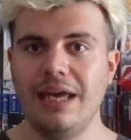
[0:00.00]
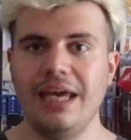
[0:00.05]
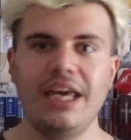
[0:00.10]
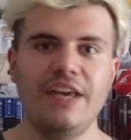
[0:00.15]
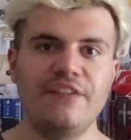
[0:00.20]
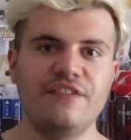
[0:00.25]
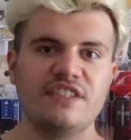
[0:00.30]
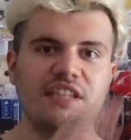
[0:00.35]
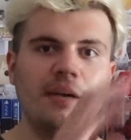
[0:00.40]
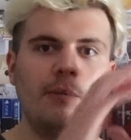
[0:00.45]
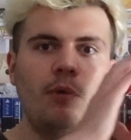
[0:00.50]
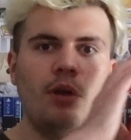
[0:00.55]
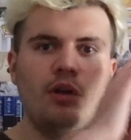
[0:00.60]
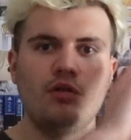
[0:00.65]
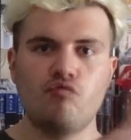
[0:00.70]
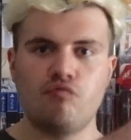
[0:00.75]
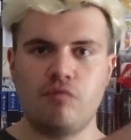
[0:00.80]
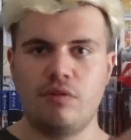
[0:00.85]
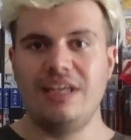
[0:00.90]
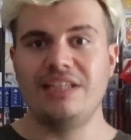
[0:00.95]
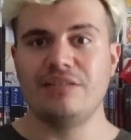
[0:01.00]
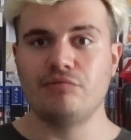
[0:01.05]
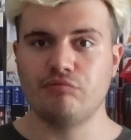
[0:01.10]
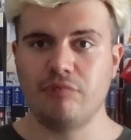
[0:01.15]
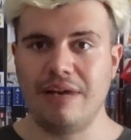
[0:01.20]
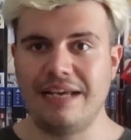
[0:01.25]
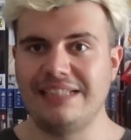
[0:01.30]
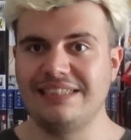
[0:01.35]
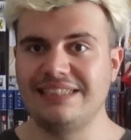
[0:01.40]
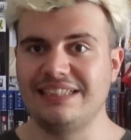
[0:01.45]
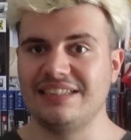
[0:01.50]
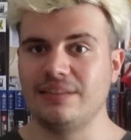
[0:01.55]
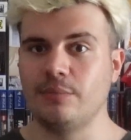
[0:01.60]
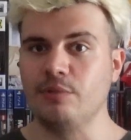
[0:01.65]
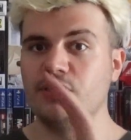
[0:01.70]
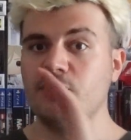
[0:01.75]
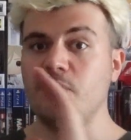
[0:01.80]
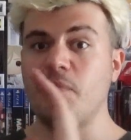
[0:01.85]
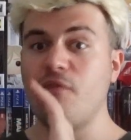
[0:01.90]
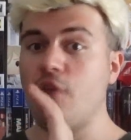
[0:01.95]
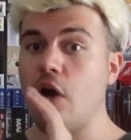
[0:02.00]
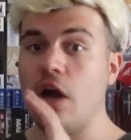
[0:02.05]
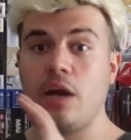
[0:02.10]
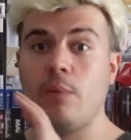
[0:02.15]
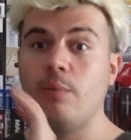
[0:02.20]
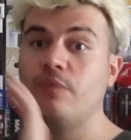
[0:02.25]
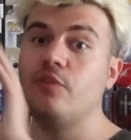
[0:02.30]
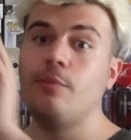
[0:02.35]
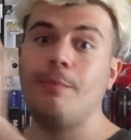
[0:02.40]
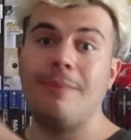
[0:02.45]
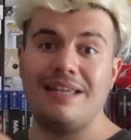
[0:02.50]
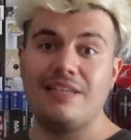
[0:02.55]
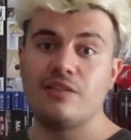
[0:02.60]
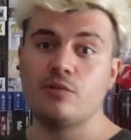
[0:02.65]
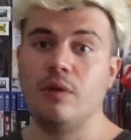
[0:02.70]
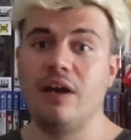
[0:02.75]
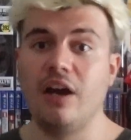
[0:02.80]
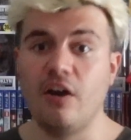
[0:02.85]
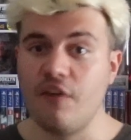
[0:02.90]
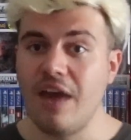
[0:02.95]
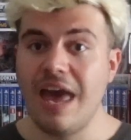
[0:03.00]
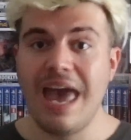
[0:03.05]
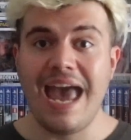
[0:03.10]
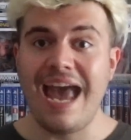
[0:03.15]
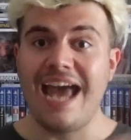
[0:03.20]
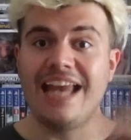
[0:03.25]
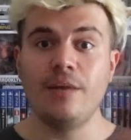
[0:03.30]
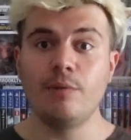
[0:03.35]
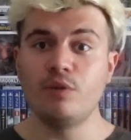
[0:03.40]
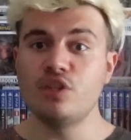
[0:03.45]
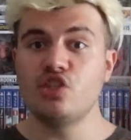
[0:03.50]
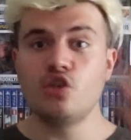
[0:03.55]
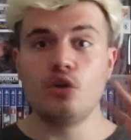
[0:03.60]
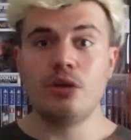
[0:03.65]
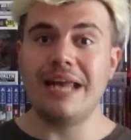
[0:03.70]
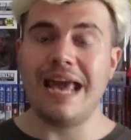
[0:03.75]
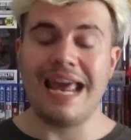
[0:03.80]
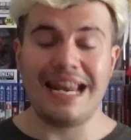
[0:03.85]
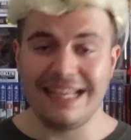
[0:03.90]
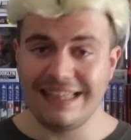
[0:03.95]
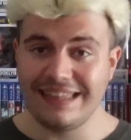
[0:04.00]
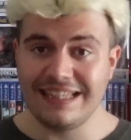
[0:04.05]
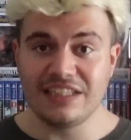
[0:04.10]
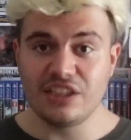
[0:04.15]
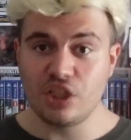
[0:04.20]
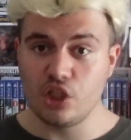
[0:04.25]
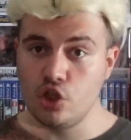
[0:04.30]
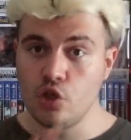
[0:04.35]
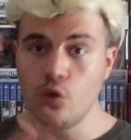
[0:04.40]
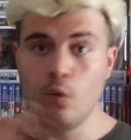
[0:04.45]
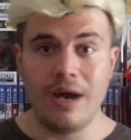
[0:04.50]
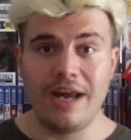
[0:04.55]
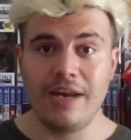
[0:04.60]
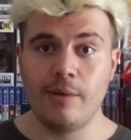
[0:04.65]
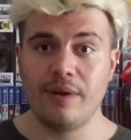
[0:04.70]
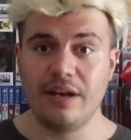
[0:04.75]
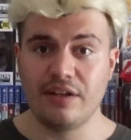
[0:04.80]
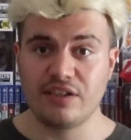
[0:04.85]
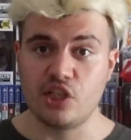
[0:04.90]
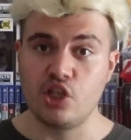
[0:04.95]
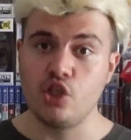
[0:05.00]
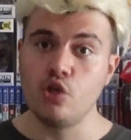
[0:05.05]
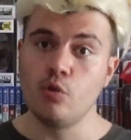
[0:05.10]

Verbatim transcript: If someone is racist, someone's fucking with your mental health, anyone's doing anything to you or anyone else and